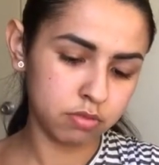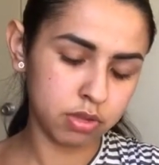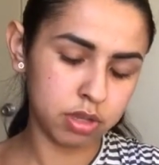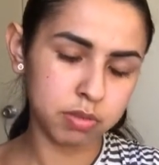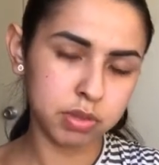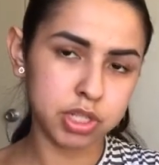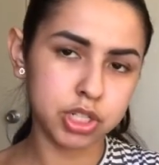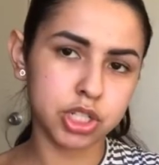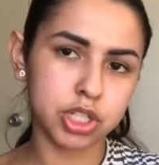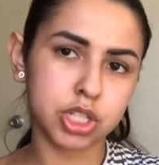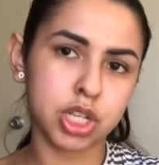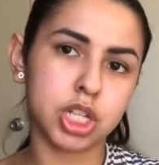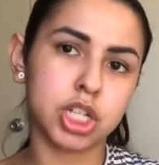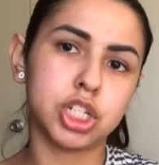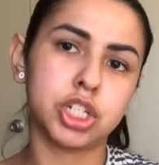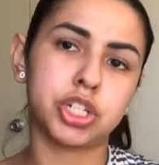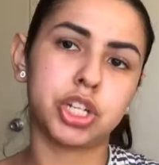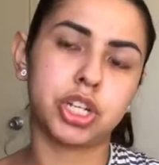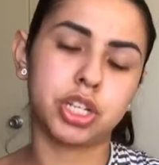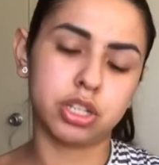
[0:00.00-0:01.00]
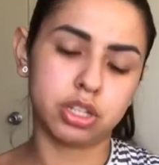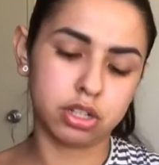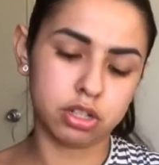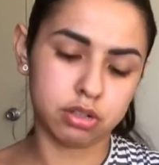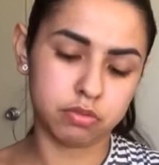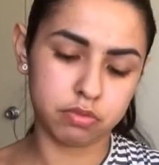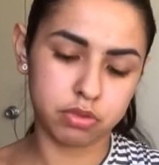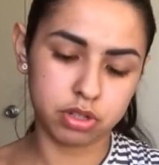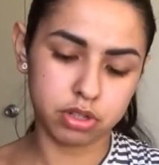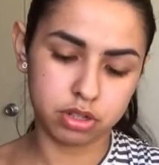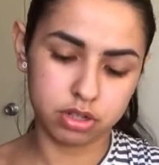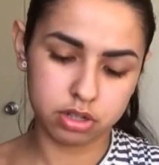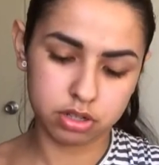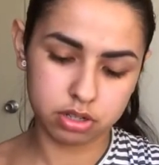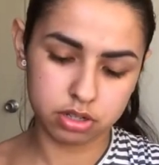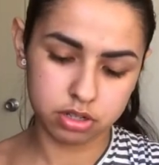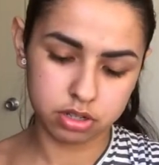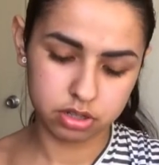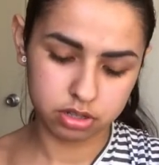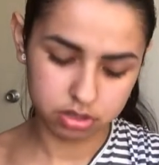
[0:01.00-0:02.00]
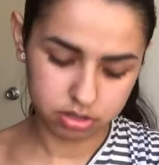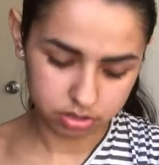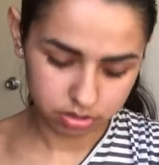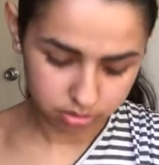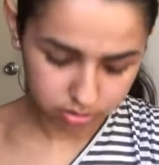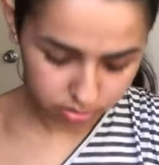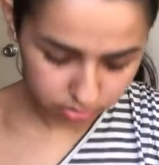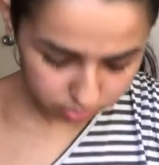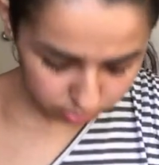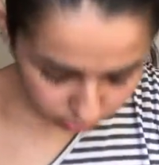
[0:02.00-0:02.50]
Maybe I just gotta shake it up. Oh.